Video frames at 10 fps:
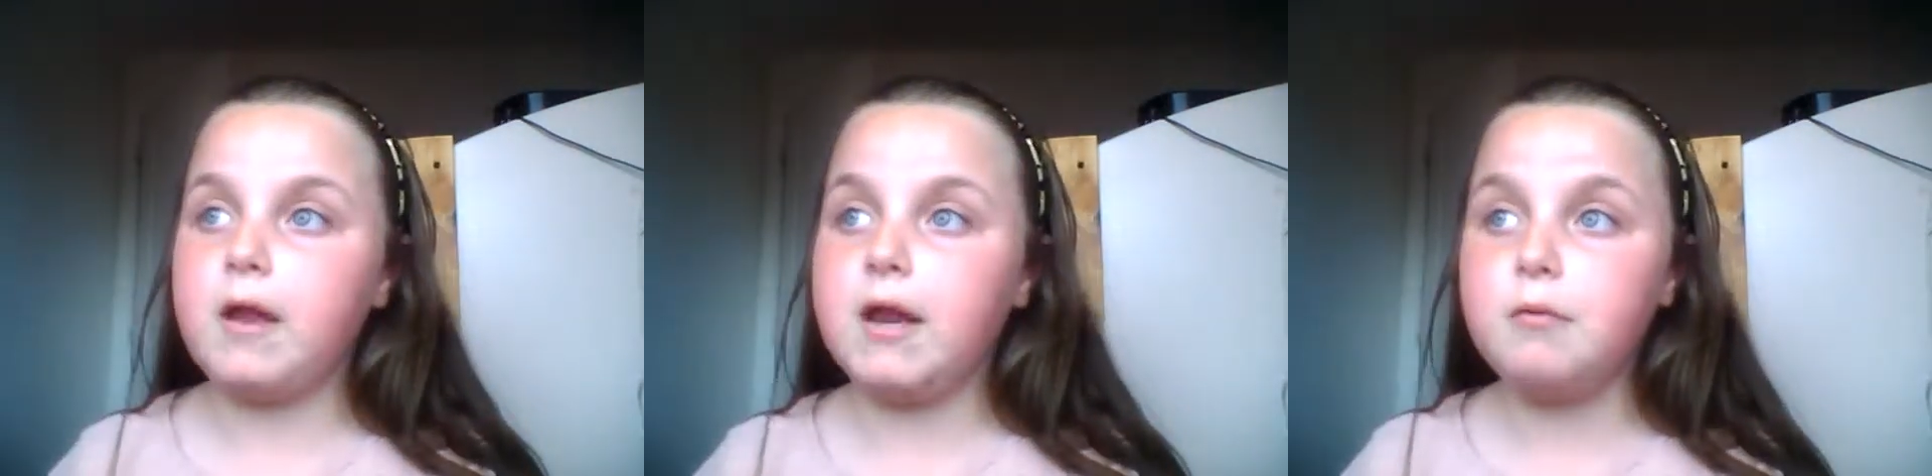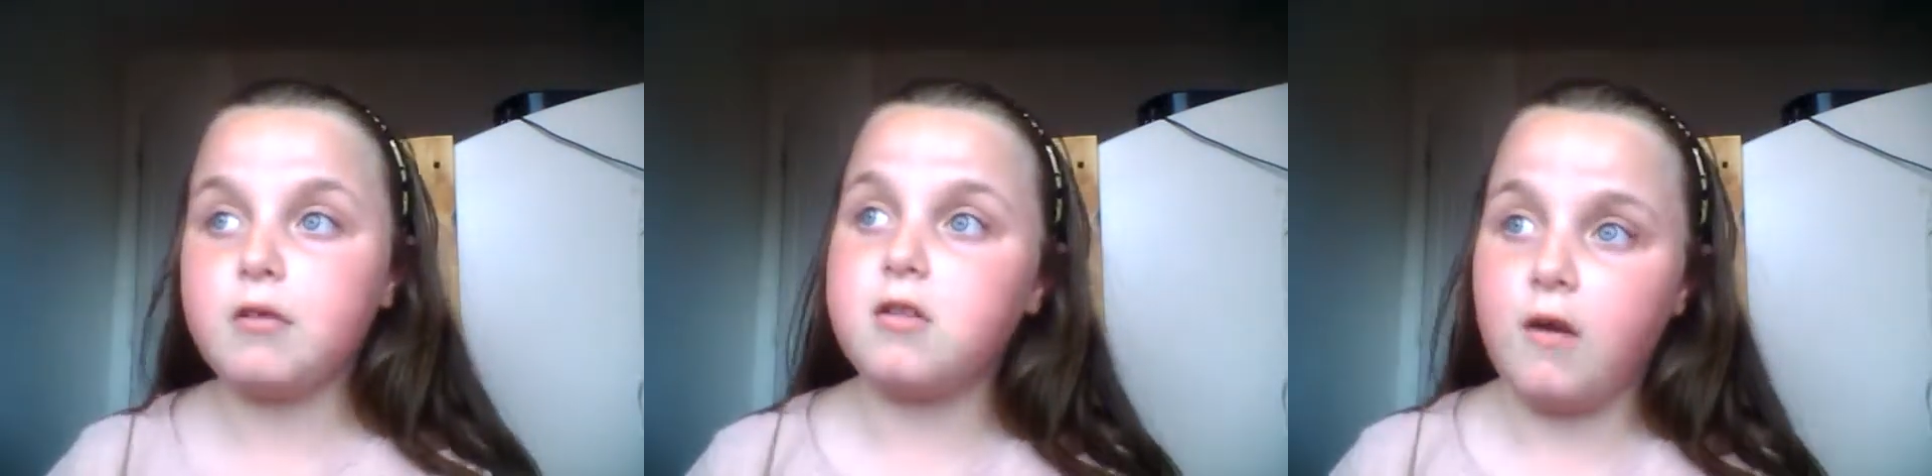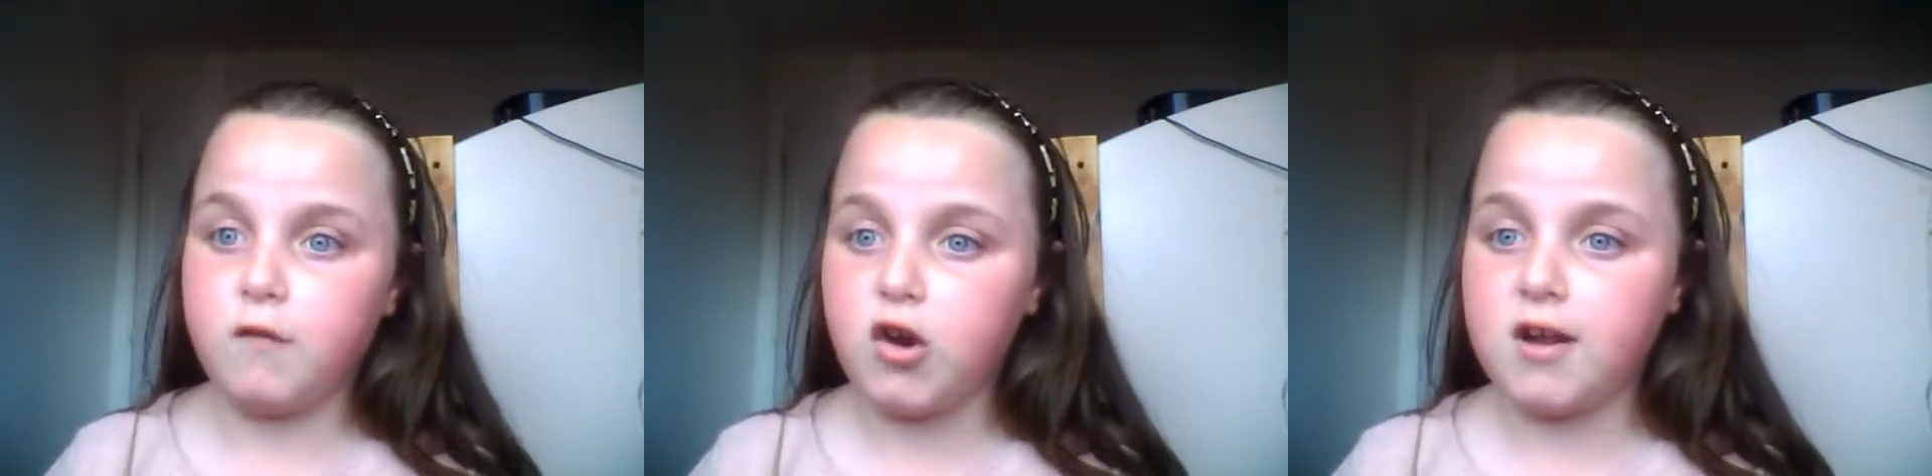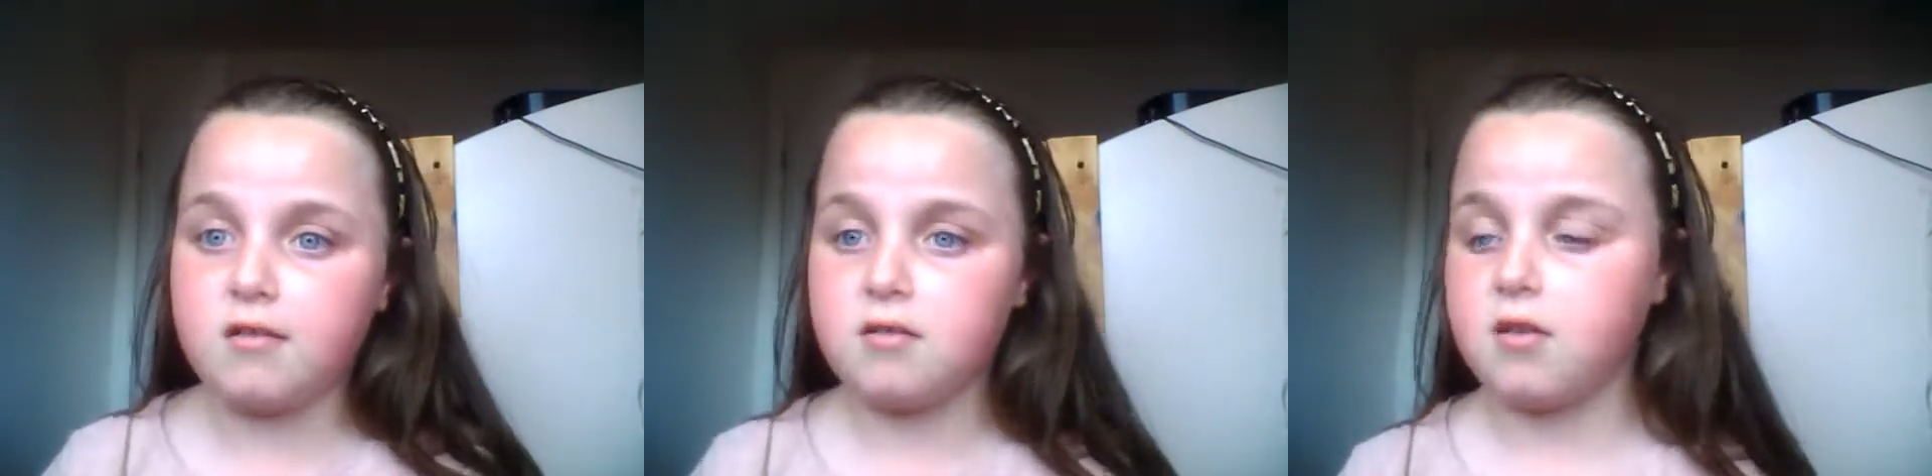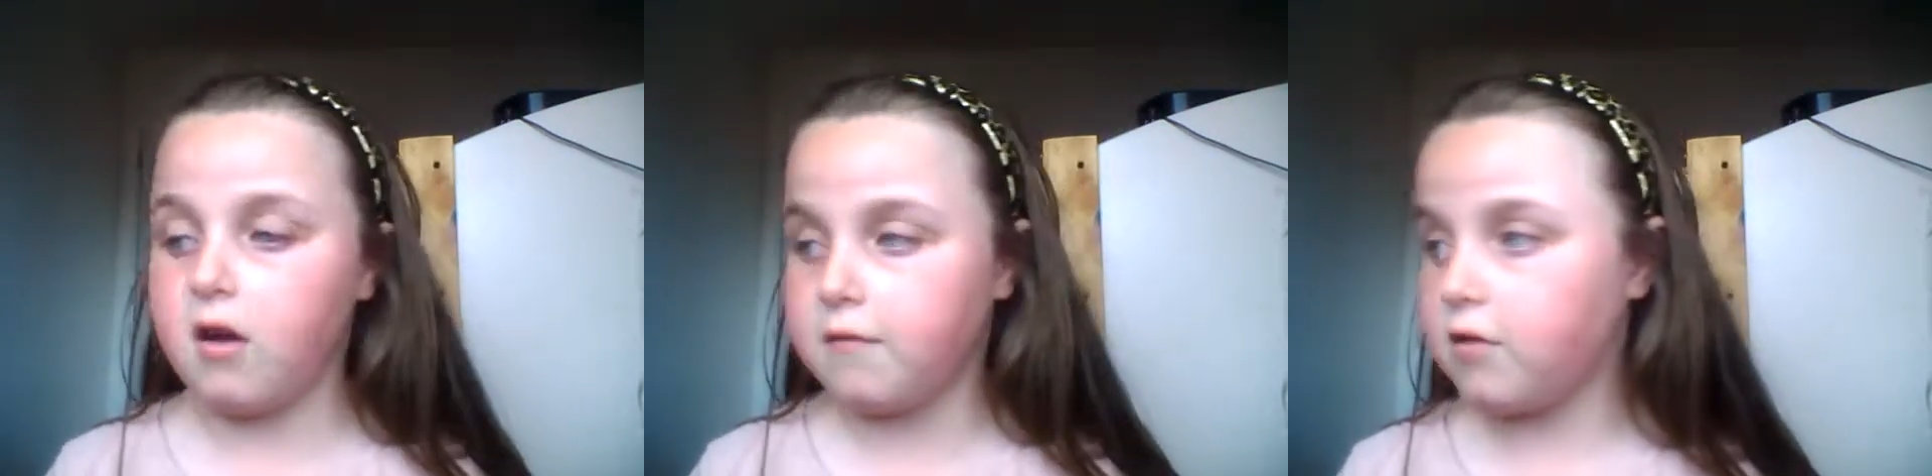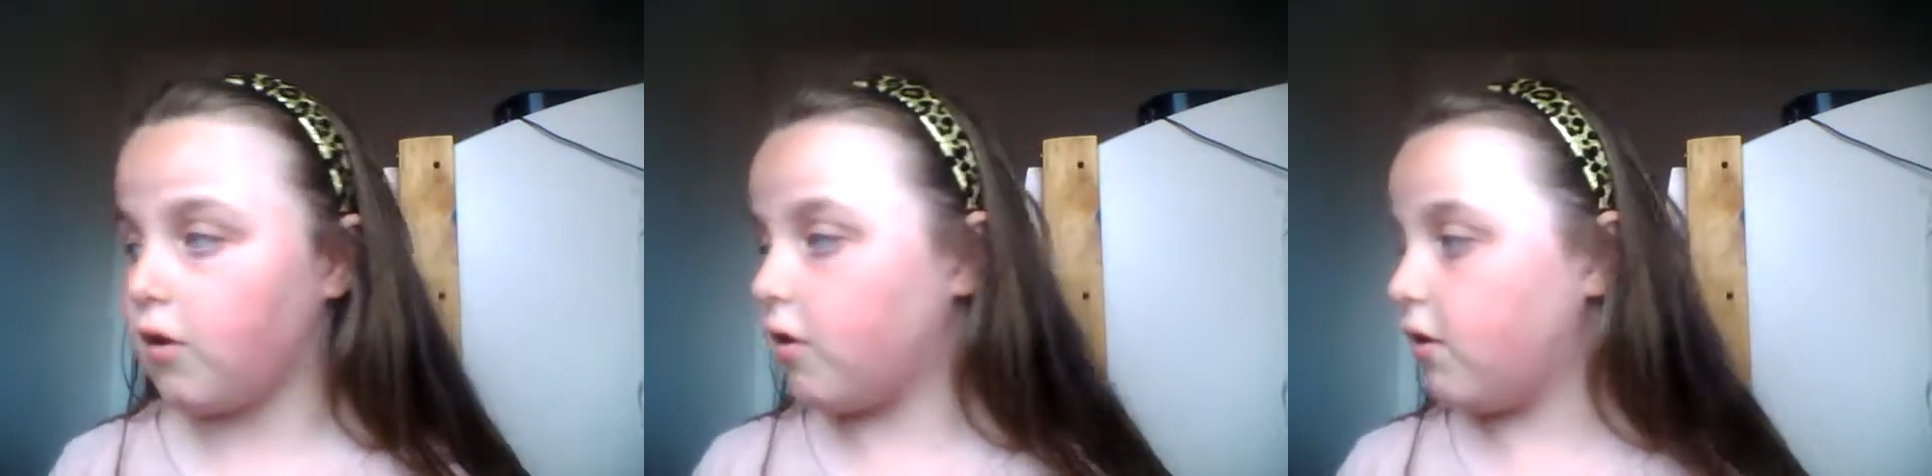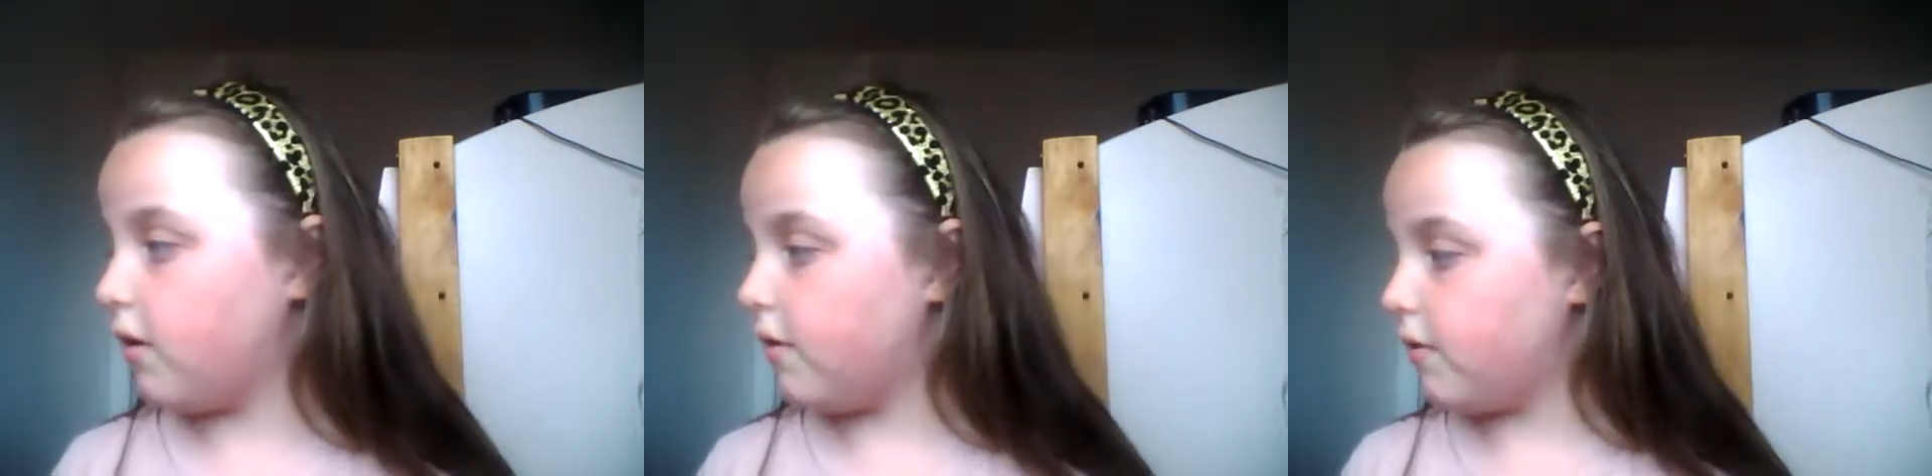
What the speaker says: but he was suffering and stuff, so